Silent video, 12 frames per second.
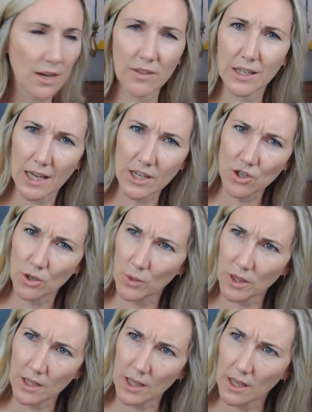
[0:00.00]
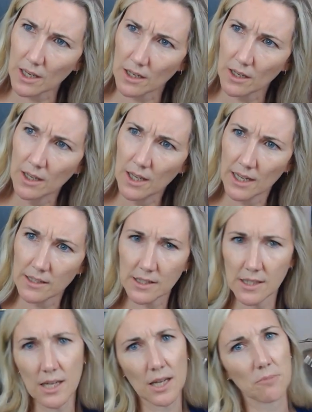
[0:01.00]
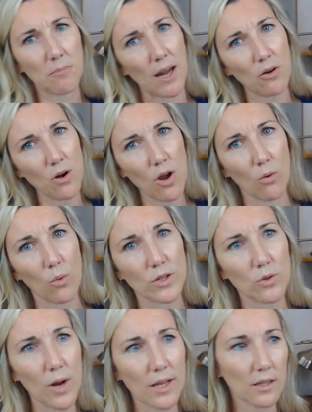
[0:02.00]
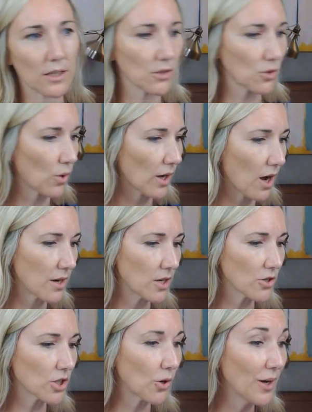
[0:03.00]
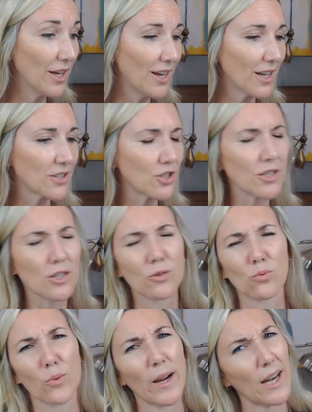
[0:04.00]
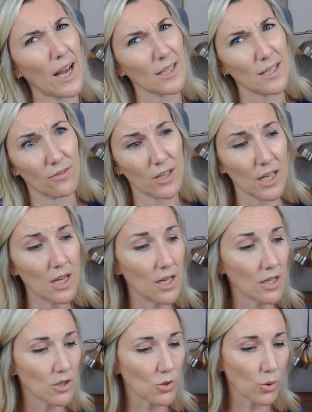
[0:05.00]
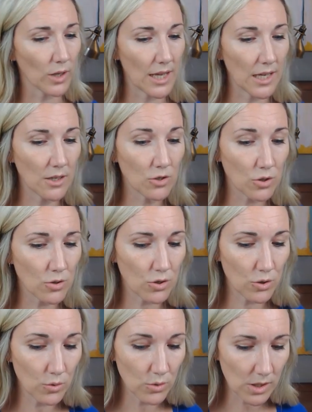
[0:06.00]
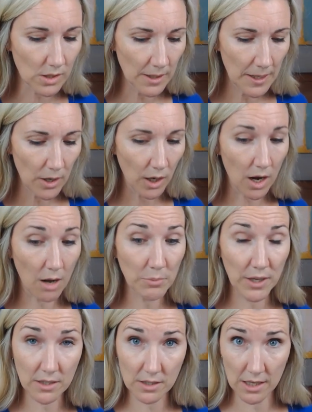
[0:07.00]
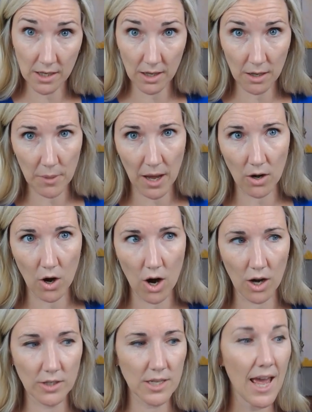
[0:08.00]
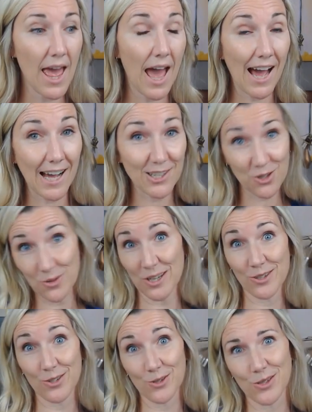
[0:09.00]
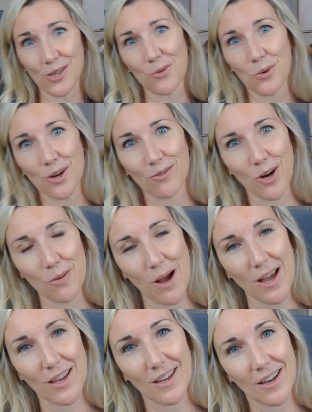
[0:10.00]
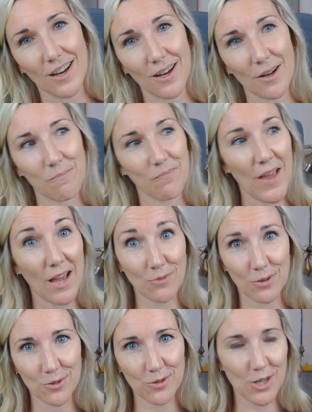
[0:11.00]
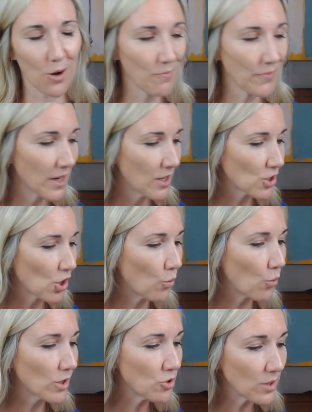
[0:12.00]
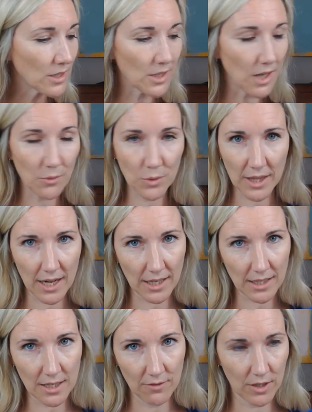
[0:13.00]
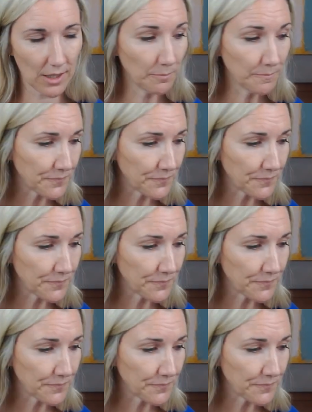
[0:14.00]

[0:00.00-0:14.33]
of engaging with it and seeing, I don't know, what do I think is going on here? So it's just a great activity to sort of introduce complex thinking about art as you introduce a work of art by Henri Rousseau. So once you get done with that activity,